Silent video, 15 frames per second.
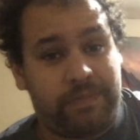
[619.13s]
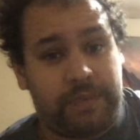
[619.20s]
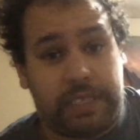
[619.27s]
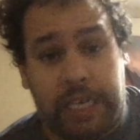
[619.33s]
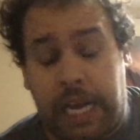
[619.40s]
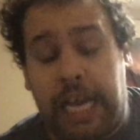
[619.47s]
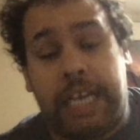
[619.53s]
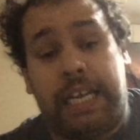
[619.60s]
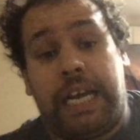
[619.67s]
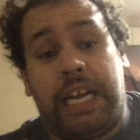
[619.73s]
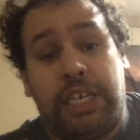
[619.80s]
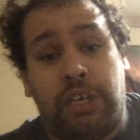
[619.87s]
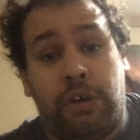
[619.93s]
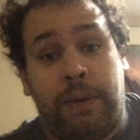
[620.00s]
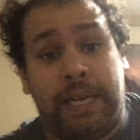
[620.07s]
I I
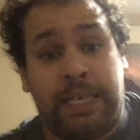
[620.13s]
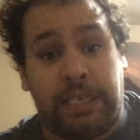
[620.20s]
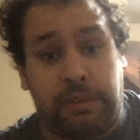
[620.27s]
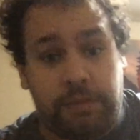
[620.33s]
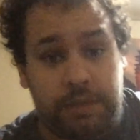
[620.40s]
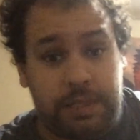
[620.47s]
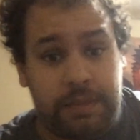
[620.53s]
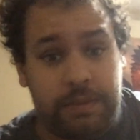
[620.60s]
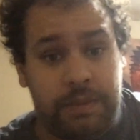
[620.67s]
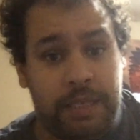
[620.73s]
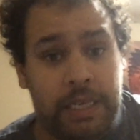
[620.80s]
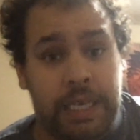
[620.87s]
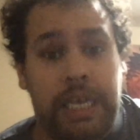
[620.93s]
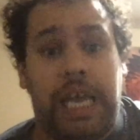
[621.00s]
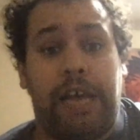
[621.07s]
know I don't.
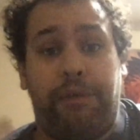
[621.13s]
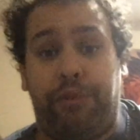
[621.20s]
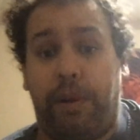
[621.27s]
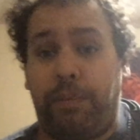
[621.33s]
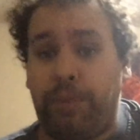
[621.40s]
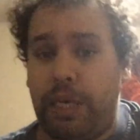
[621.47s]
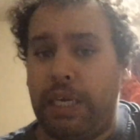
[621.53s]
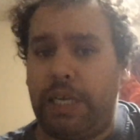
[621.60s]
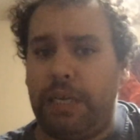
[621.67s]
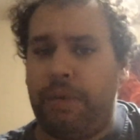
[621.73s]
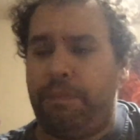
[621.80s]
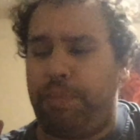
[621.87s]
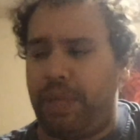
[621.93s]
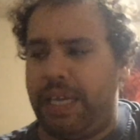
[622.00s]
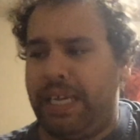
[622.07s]
If I'm gonna
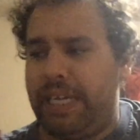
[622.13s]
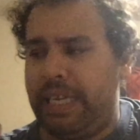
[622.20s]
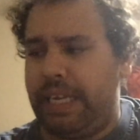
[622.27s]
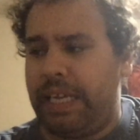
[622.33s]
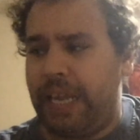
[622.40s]
play